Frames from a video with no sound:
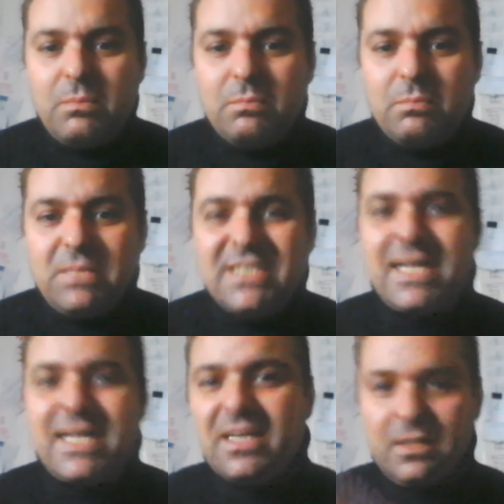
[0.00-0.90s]
but
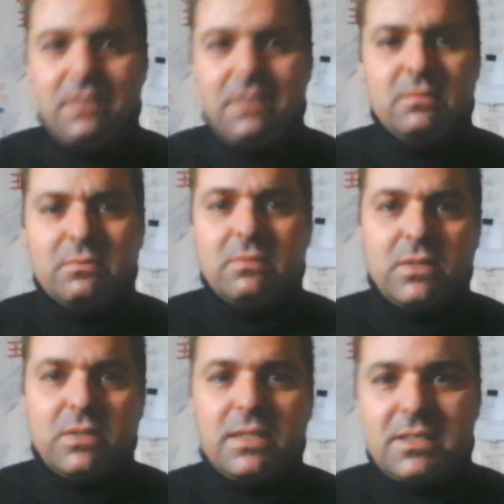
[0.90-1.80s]

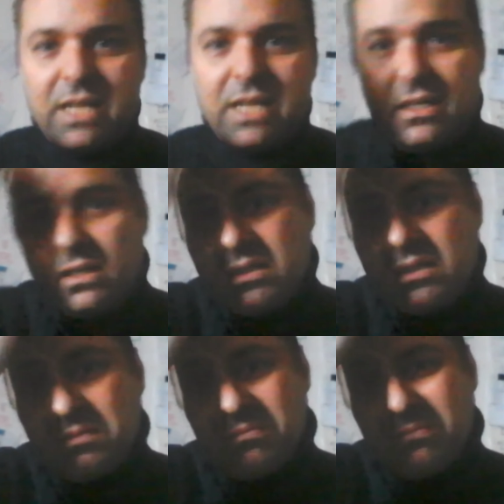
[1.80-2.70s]
in the general,
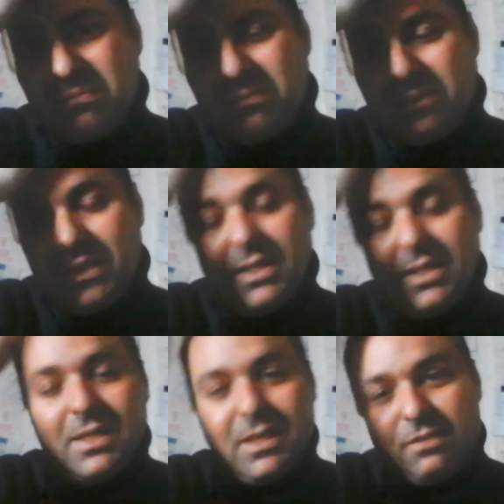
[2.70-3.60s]

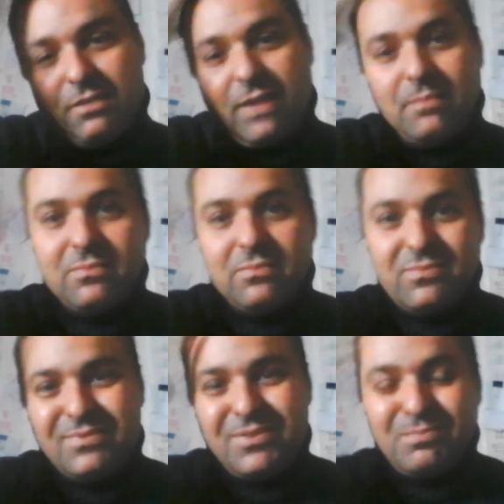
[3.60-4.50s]
if I'm
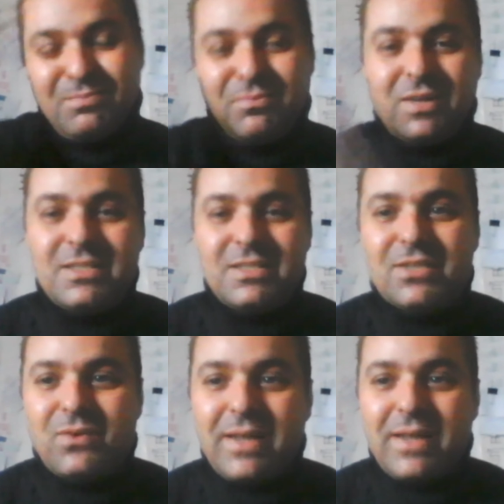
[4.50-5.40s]
pronouncing
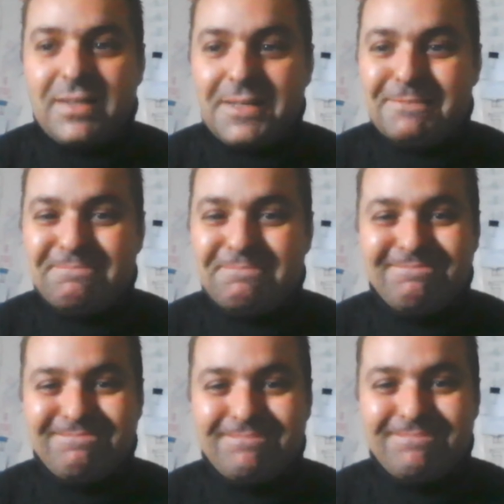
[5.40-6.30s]
correctly,
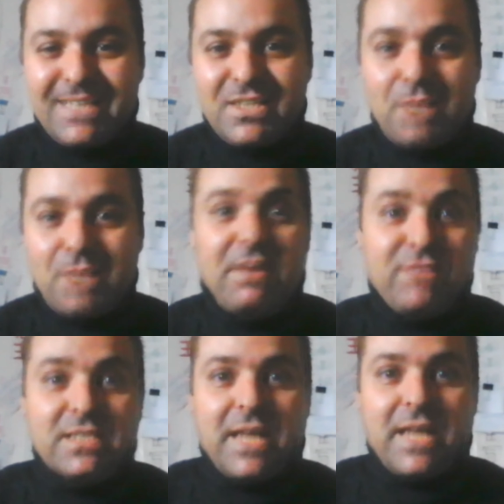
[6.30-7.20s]
it's not my
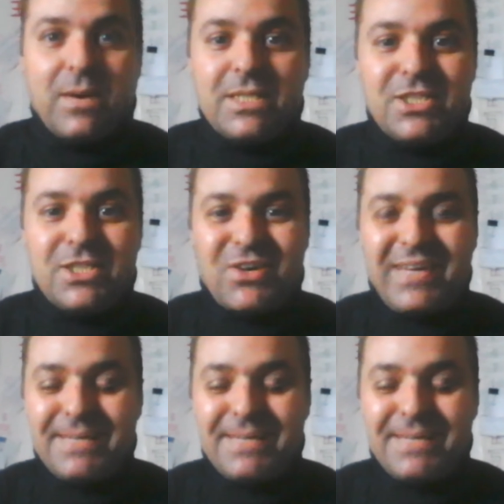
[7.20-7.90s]
first language. Sorry.